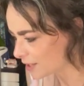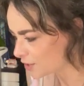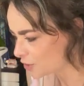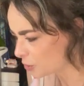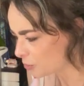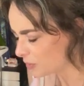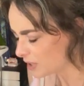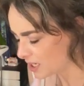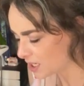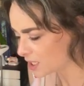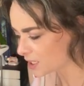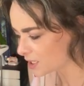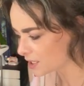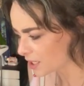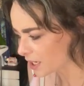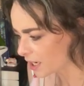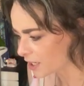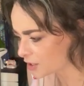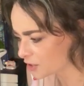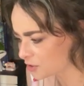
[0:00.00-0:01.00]
To me,
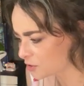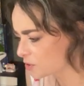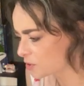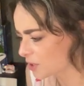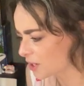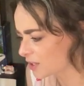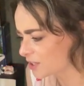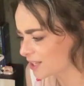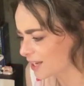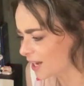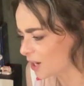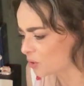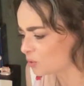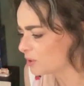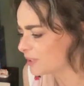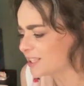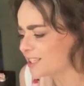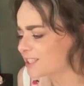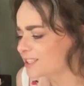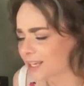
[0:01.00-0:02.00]
that
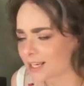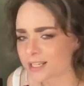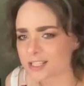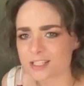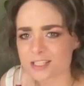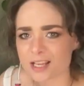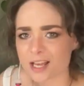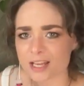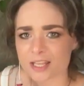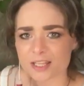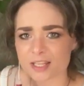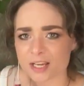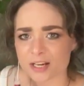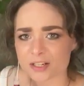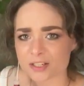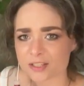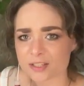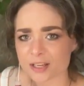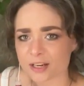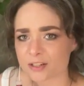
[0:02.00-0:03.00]
only says that
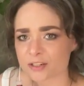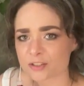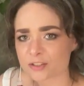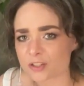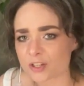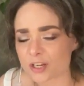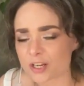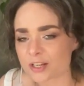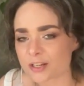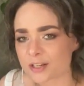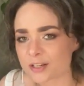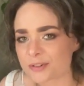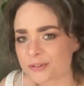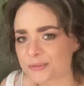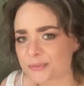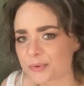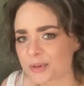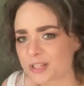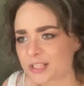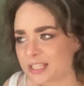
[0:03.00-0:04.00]
there's
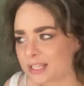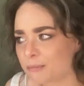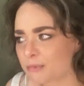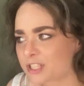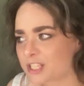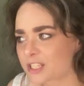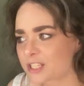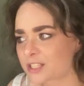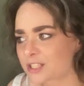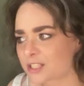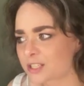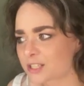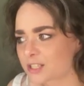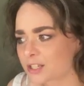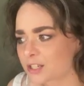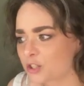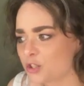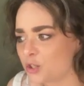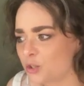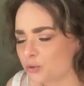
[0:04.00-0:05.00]
a limited
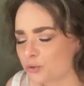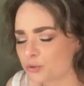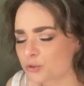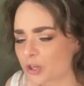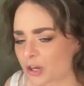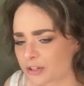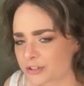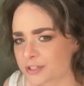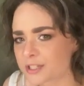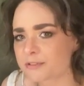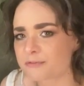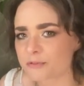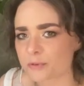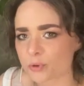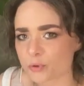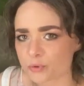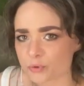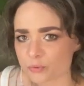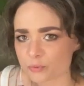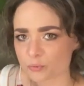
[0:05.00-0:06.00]
use on
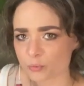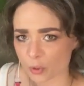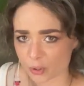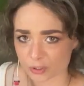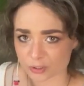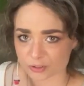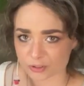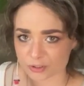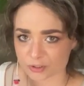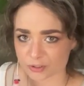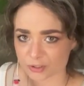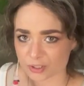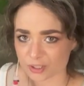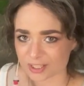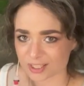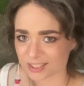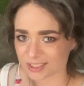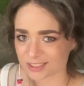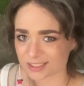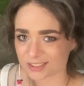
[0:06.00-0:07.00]
difficult words.
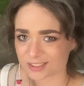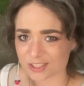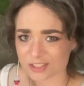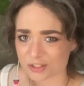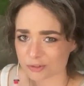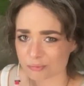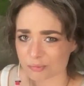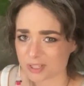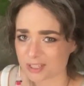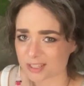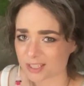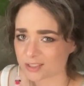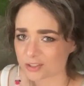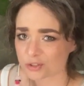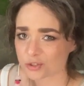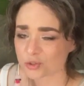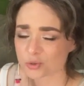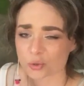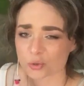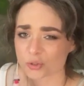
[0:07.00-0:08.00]
It doesn't mean that
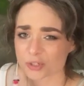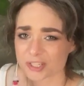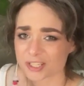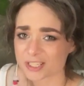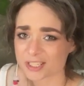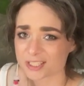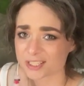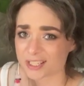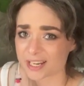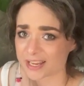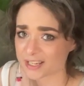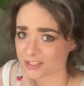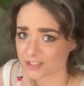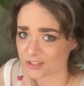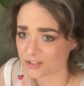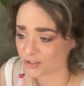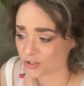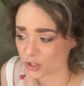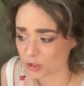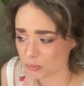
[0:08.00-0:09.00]
the story is
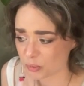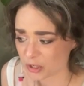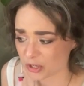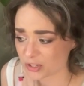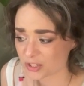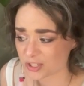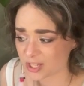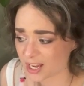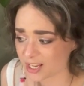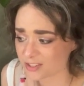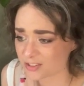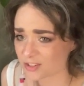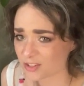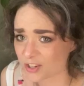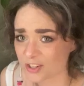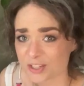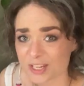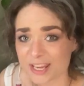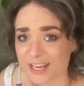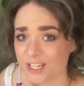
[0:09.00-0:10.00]
less just because that's
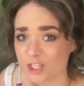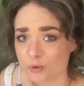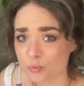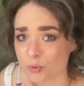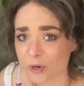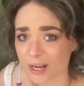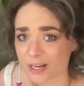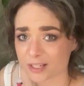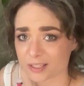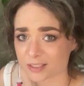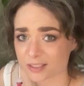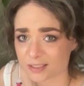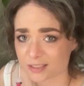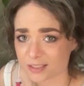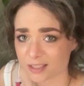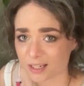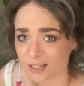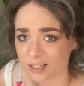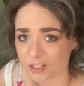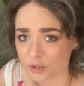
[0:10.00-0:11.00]
an age bracket
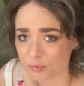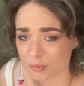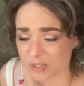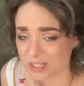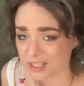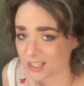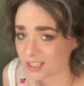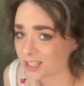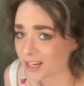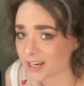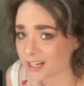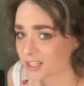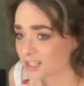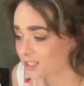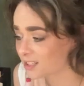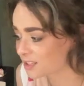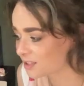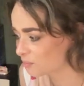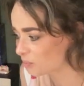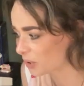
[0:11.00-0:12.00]
that has been
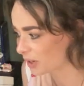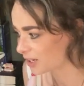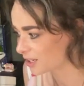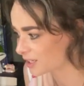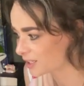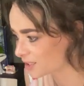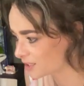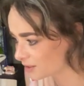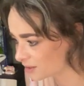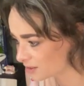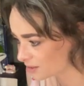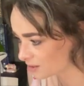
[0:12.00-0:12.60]
decided by